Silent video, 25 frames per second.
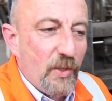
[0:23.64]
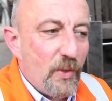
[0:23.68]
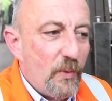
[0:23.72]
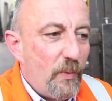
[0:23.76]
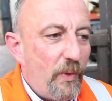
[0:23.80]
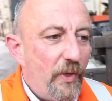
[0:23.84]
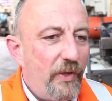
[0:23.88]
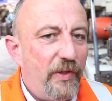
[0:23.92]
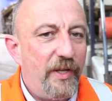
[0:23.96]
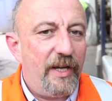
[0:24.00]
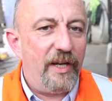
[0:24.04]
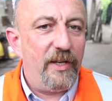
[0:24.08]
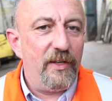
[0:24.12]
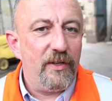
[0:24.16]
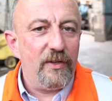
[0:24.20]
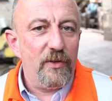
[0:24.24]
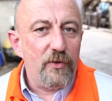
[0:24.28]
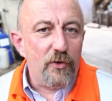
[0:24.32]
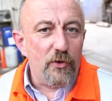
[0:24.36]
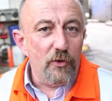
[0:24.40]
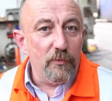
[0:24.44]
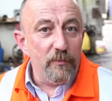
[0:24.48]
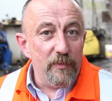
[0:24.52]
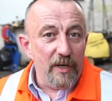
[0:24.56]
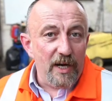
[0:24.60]
We then
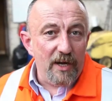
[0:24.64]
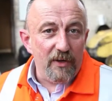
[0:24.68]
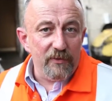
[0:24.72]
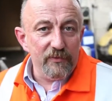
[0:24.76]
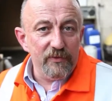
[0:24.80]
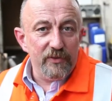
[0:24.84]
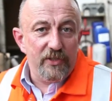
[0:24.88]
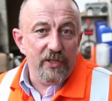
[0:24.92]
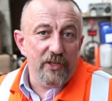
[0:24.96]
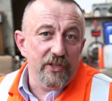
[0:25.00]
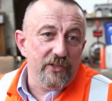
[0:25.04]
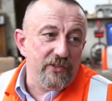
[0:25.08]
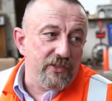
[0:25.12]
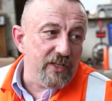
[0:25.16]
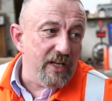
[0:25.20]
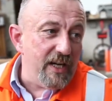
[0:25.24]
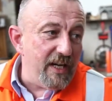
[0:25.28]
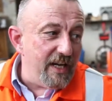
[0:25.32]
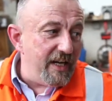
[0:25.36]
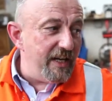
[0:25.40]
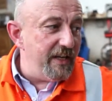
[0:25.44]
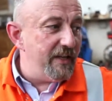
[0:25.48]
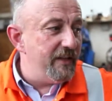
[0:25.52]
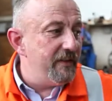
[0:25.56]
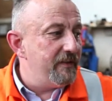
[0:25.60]
come round to the
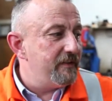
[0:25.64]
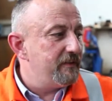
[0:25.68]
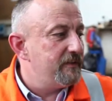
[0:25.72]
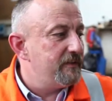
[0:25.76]
side.